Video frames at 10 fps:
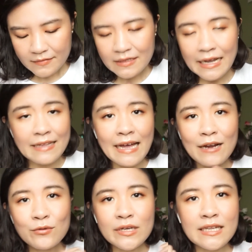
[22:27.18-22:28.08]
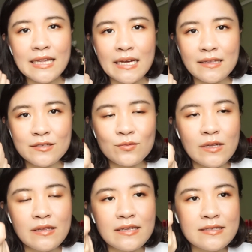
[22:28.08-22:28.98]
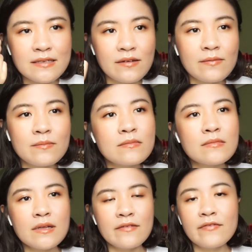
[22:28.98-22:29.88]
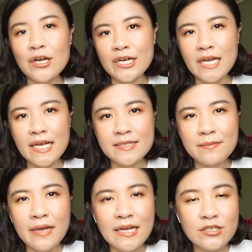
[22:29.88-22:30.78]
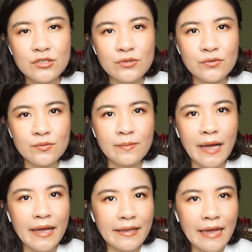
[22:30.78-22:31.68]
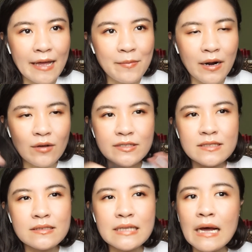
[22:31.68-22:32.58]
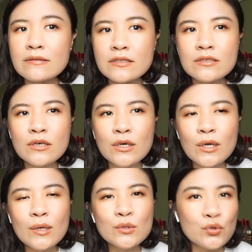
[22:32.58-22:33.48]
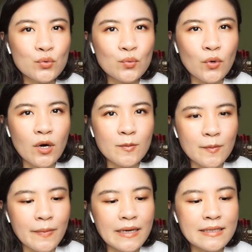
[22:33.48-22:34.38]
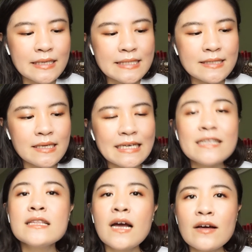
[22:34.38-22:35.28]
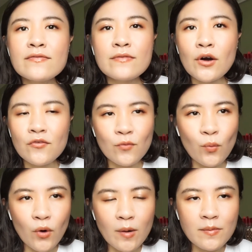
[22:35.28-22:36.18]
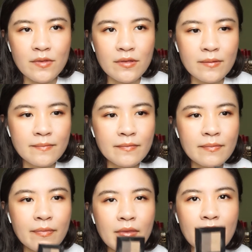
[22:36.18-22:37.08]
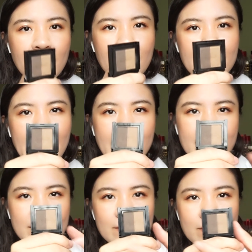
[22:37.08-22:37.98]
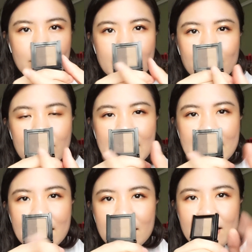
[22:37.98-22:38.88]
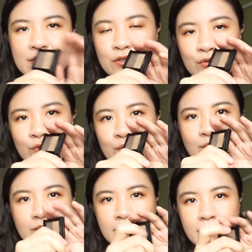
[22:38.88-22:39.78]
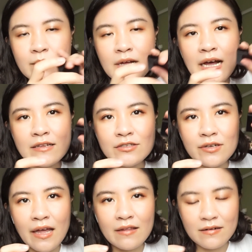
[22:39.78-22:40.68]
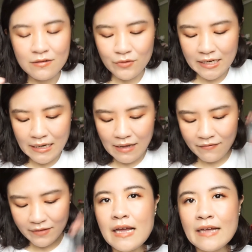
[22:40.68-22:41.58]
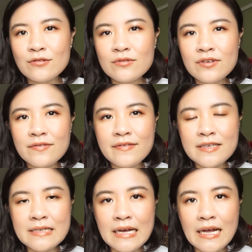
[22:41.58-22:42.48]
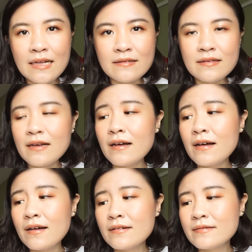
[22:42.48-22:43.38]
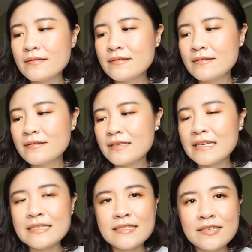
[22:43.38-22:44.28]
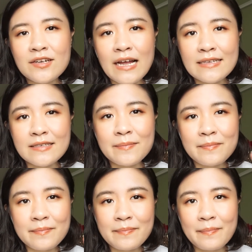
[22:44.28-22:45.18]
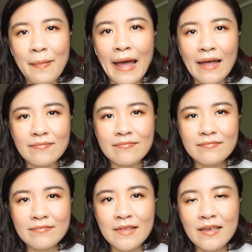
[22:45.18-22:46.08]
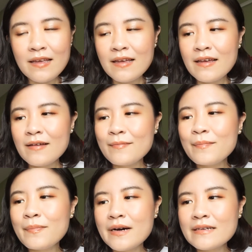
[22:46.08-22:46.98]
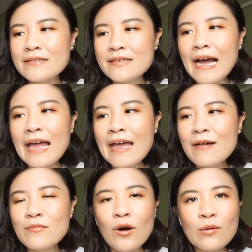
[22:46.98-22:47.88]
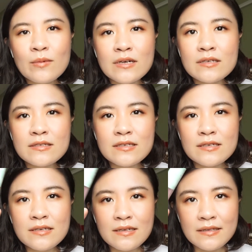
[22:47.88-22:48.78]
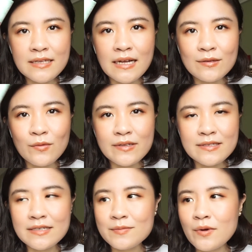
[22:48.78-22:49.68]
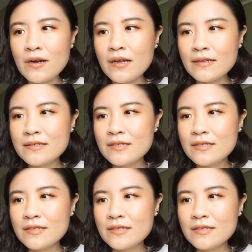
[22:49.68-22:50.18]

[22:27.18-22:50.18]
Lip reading: And I really like this one. It's a very nice match to my eyebrow. It's not too warm, but it's enough of warmth, like blending these two colors together. Really love I don't know if this can consider as a pan, but I am almost done with this product.